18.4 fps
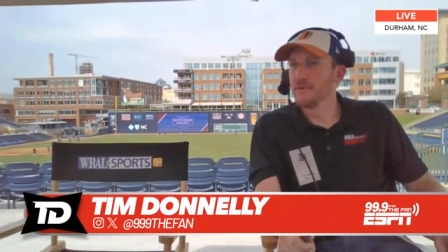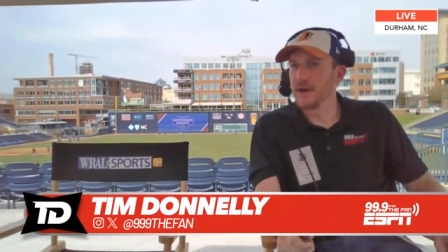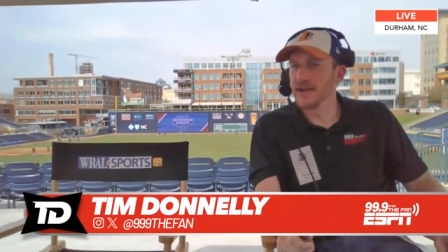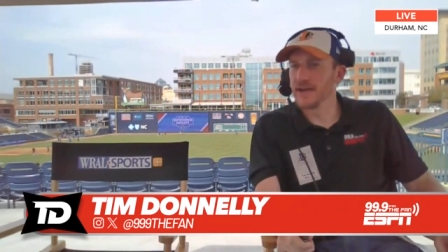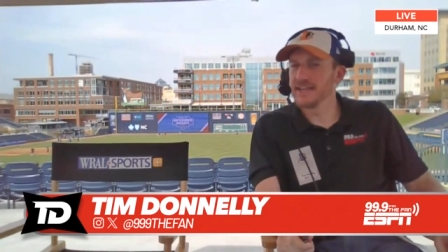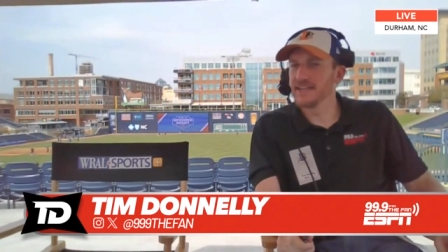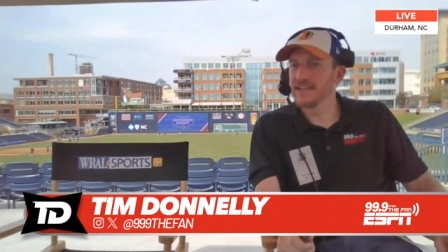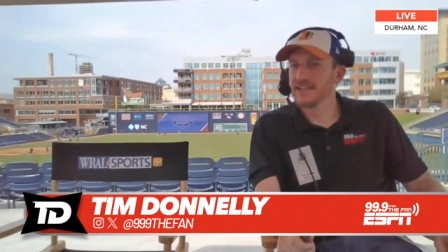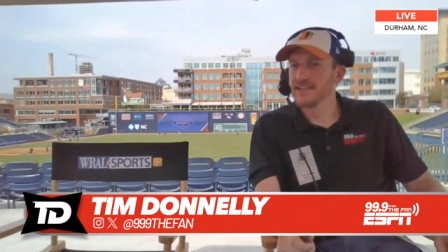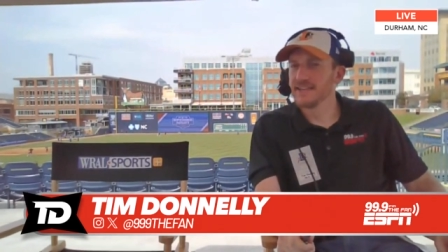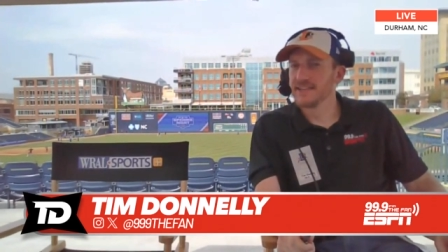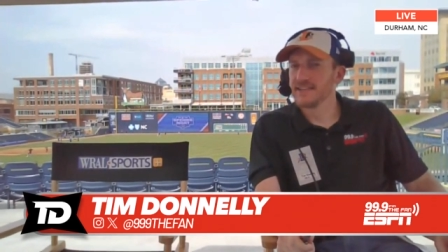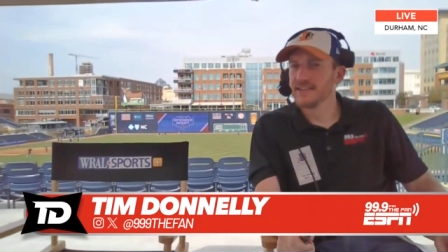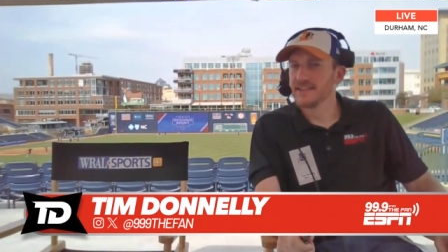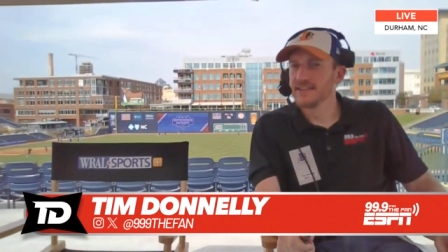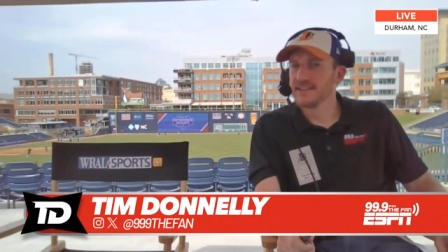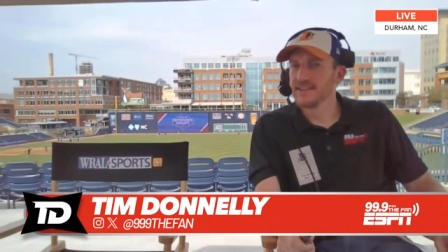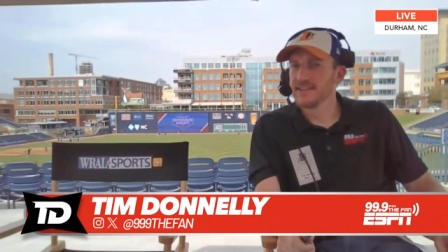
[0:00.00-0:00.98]
right?
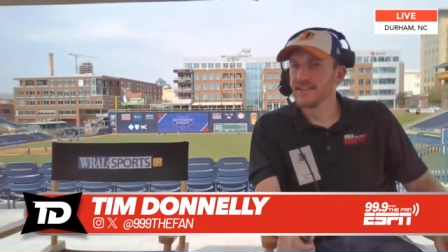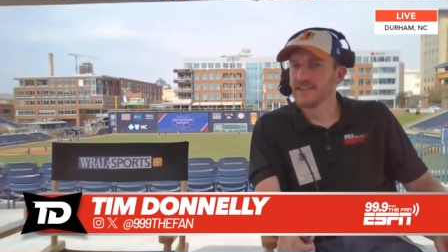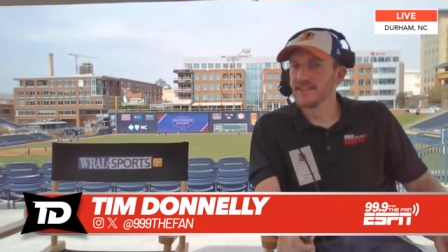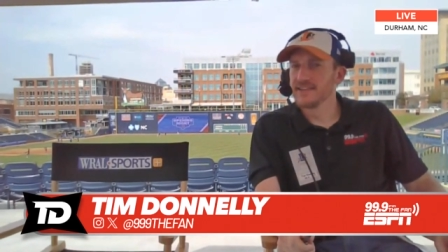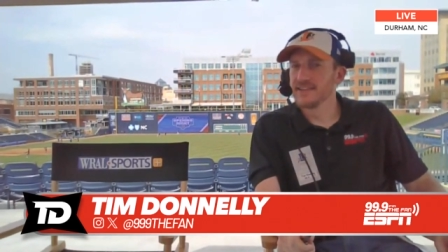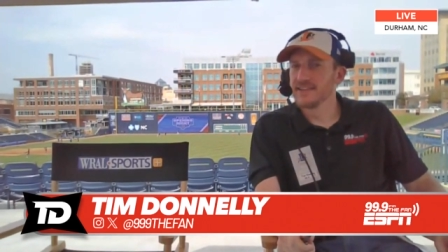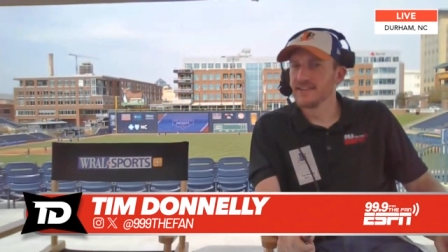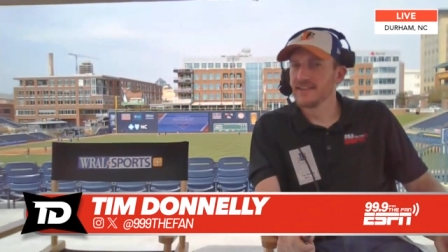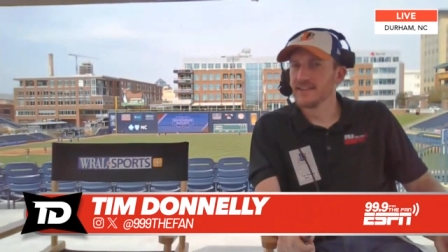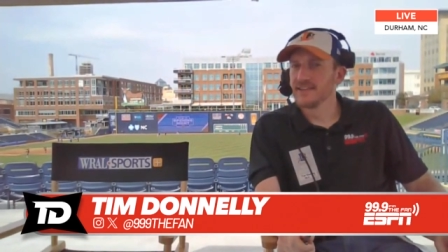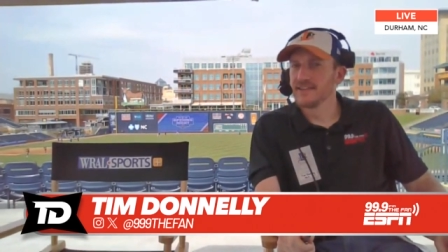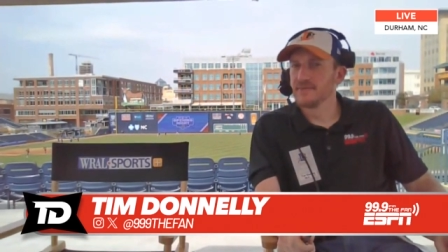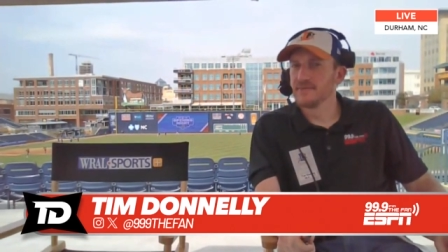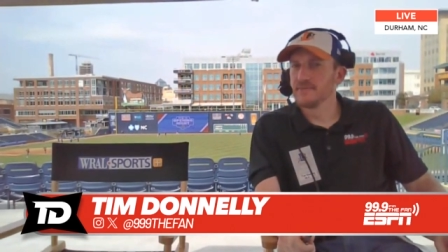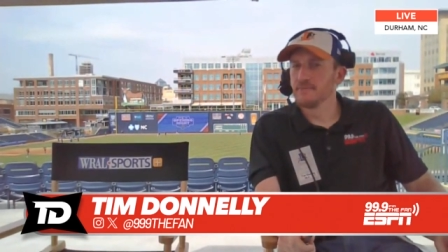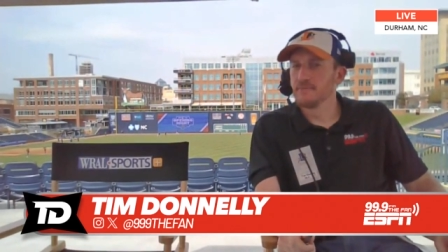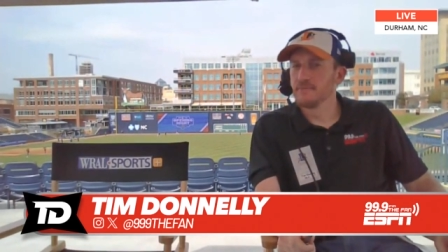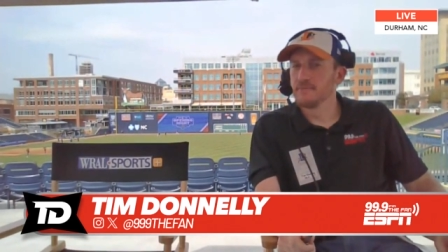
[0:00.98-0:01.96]

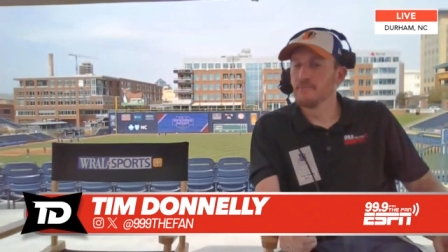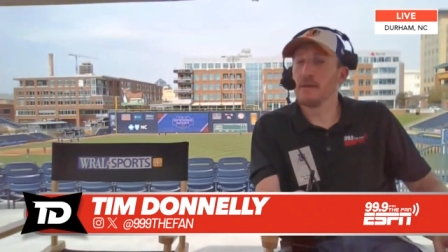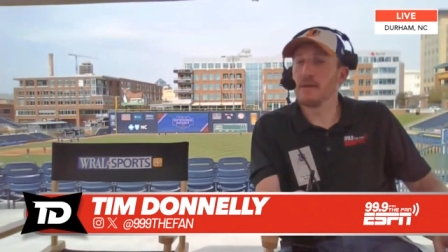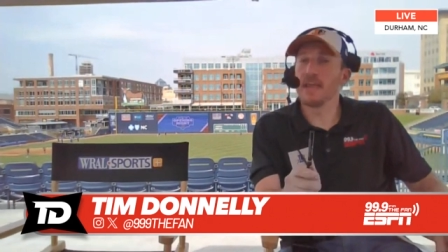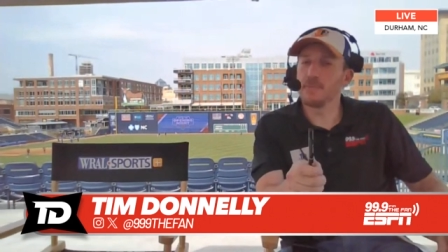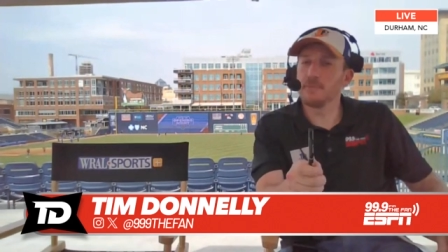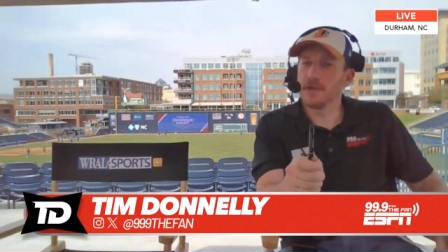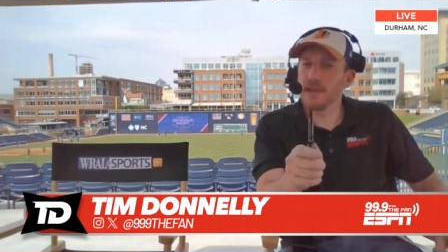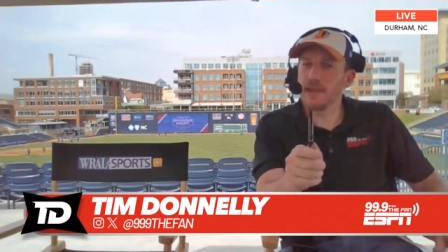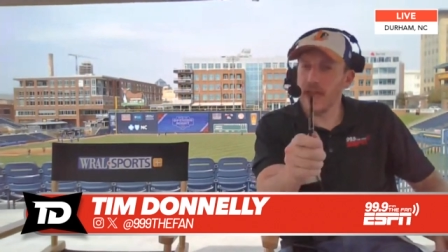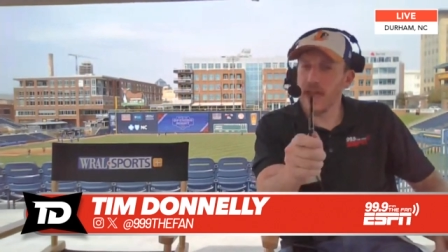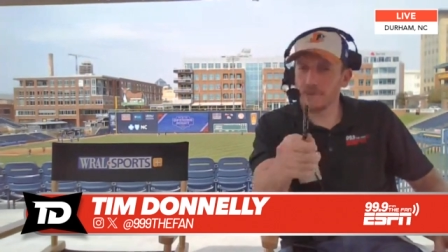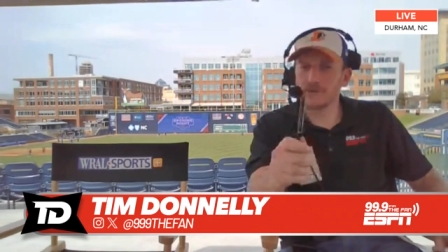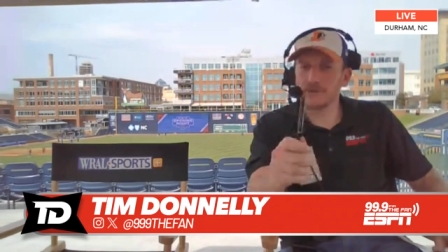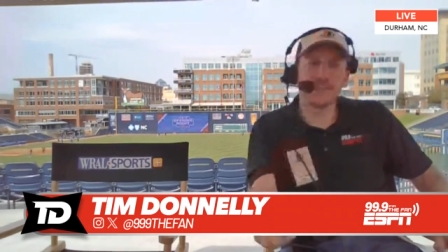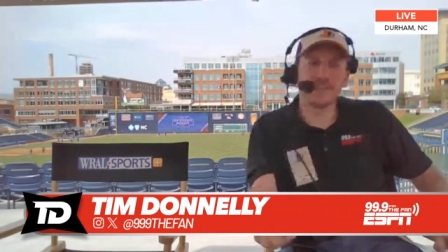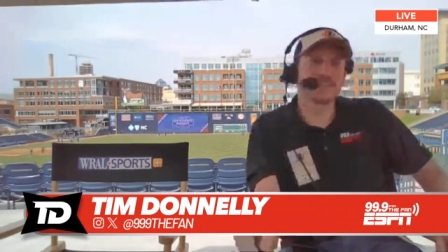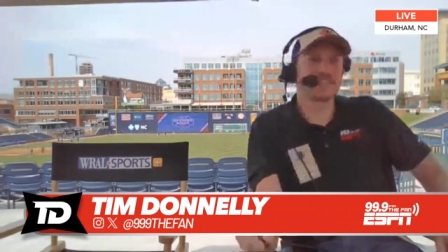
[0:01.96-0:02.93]
Maybe, how
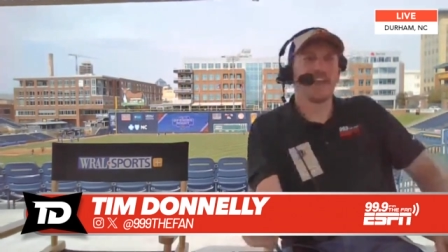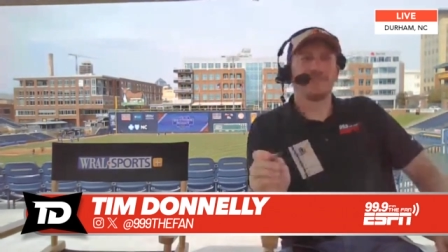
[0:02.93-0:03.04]
about